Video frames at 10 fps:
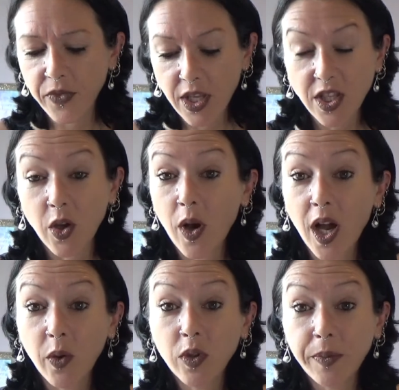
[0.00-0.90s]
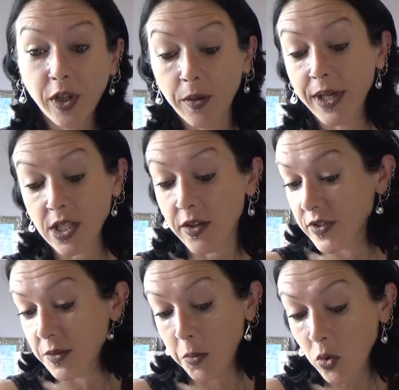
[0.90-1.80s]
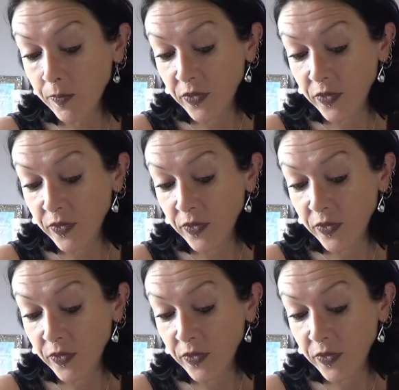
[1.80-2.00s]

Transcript: So I will be going back to her for some more.